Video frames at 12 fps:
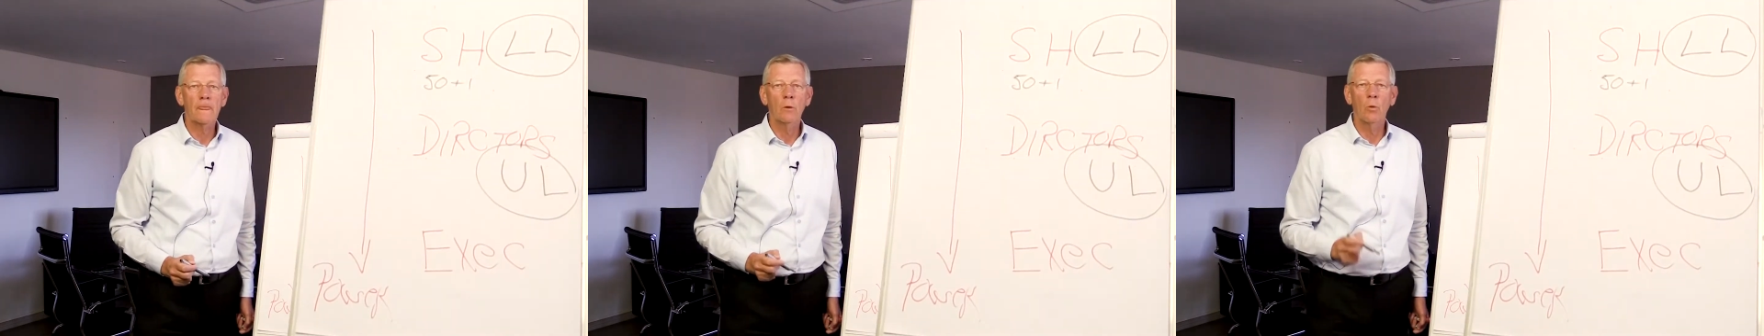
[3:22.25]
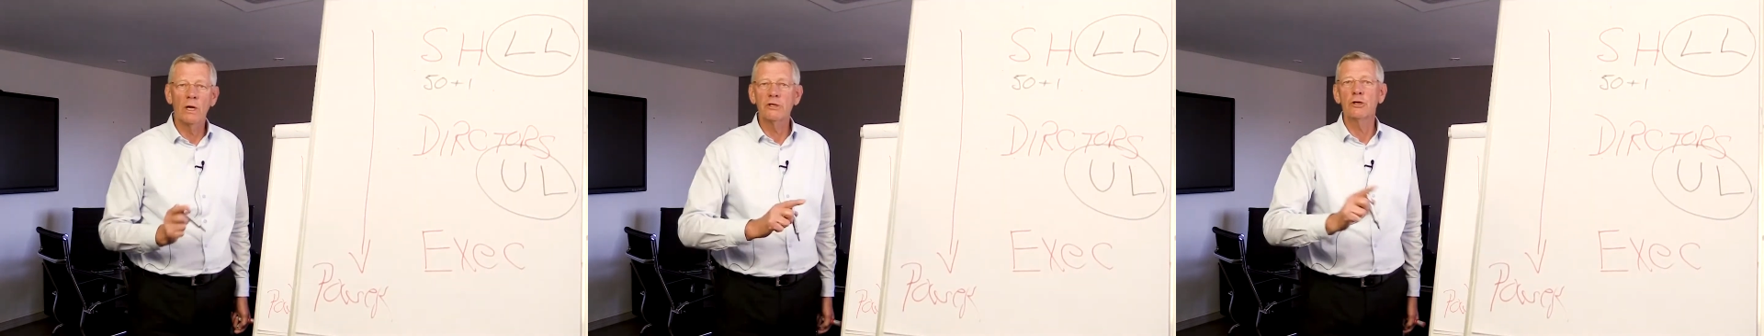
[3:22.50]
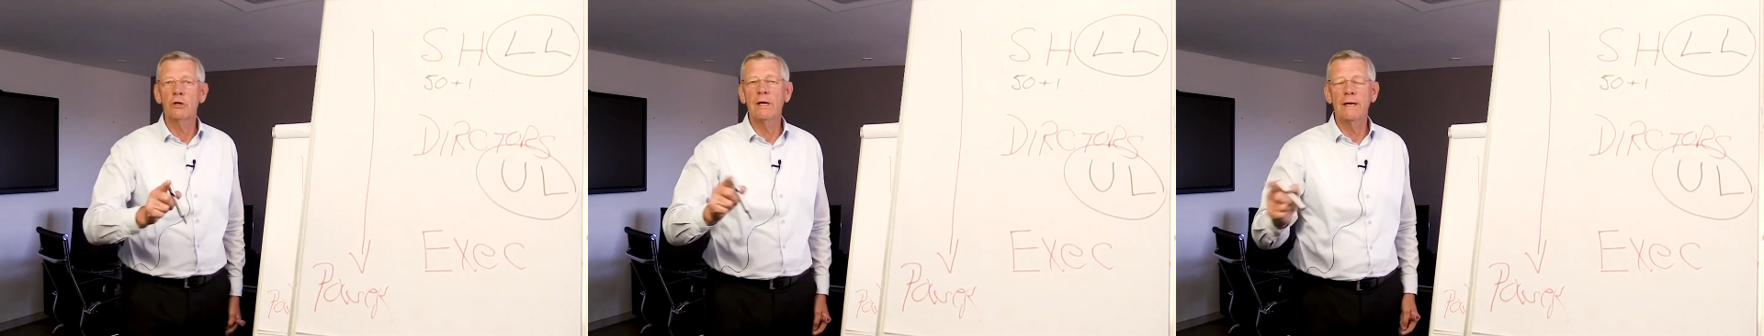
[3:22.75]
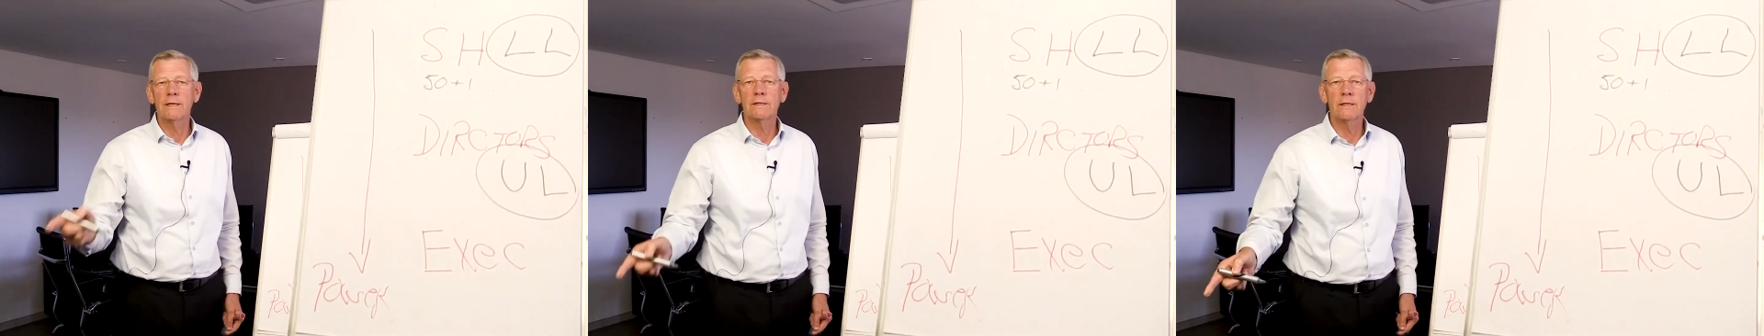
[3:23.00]
Once you're
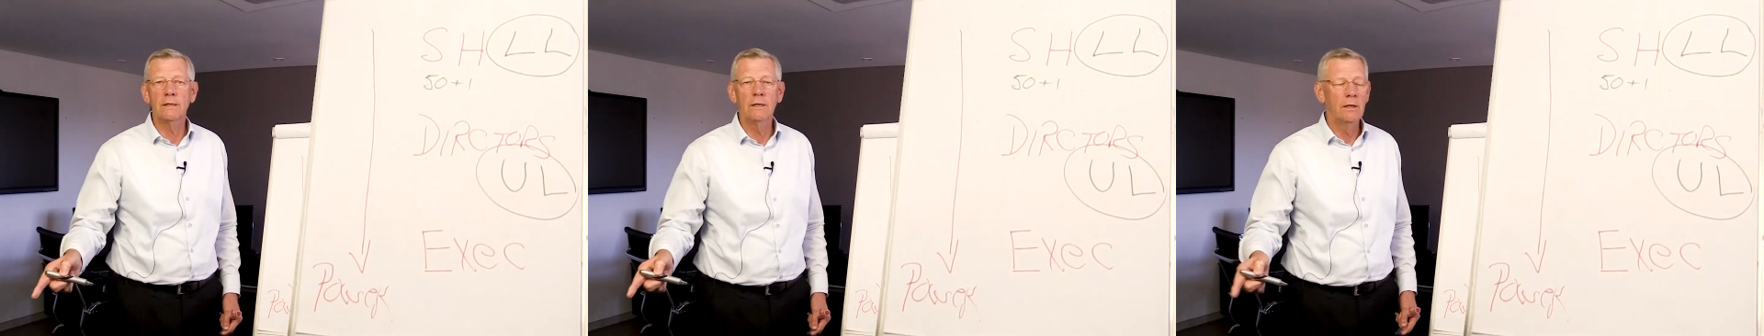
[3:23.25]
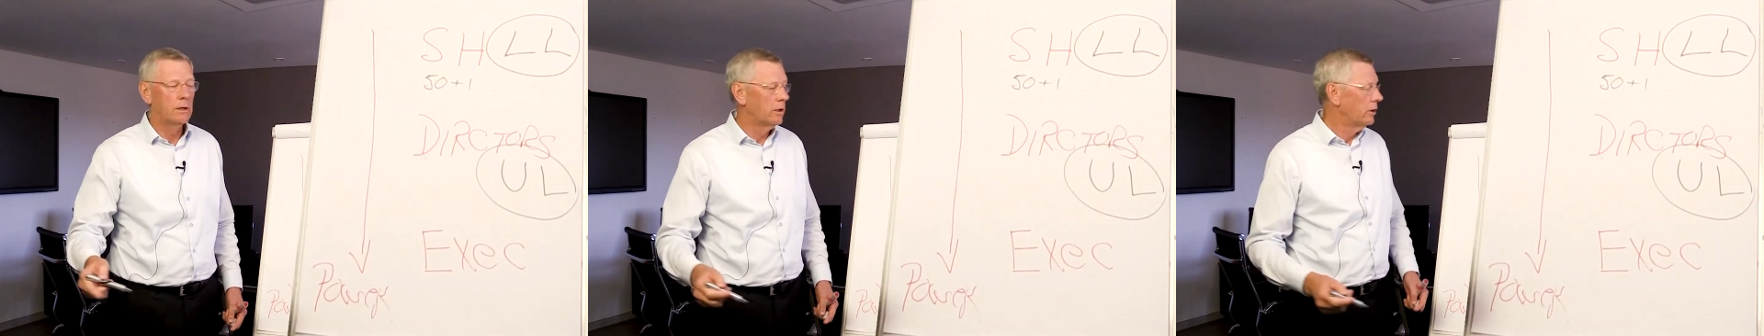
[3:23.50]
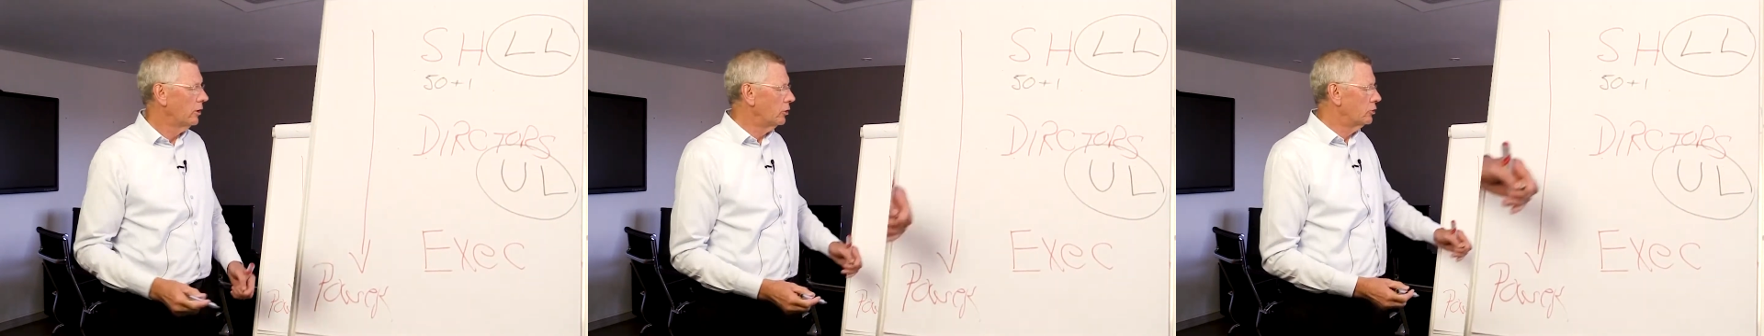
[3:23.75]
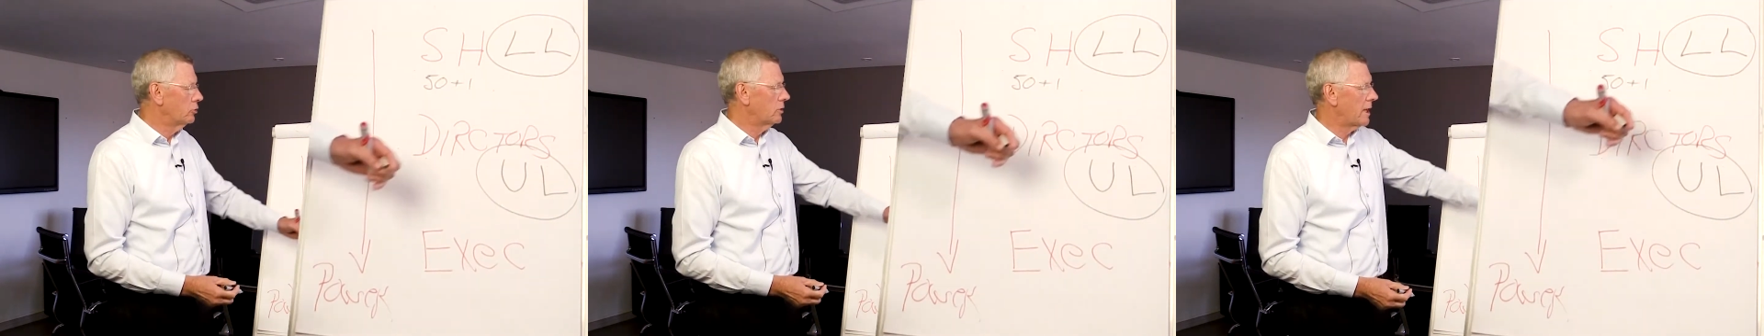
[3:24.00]
elected,
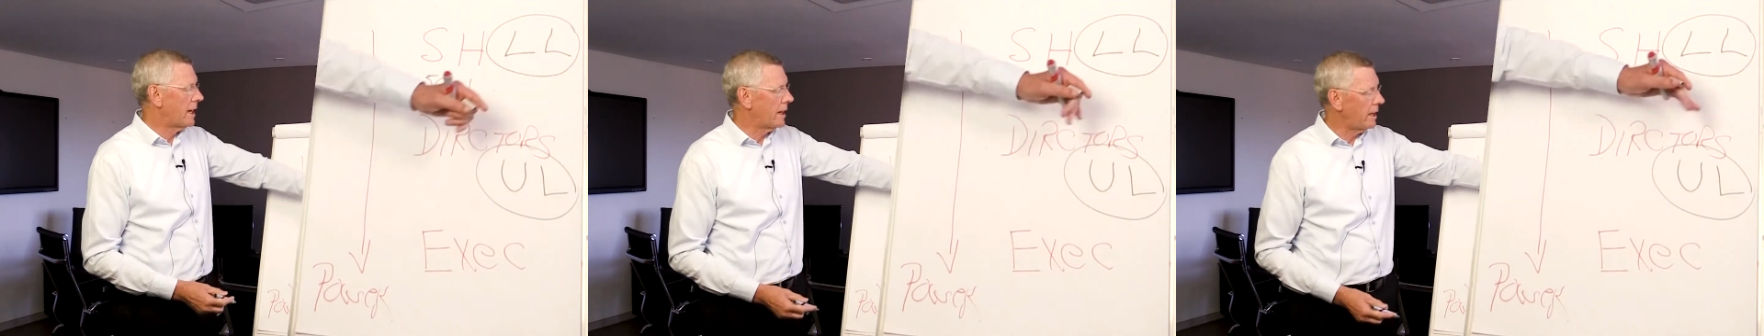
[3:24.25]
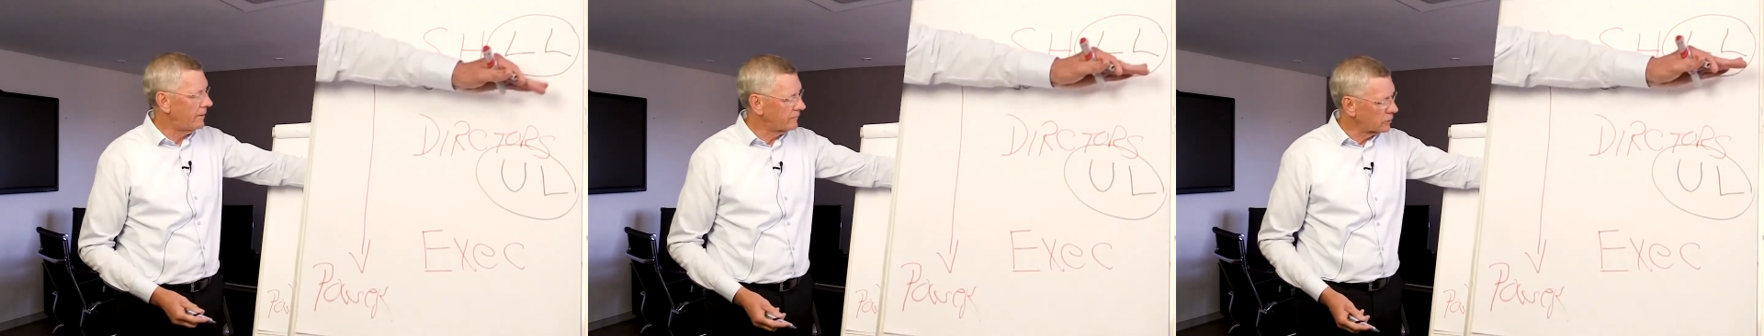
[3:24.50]
you now have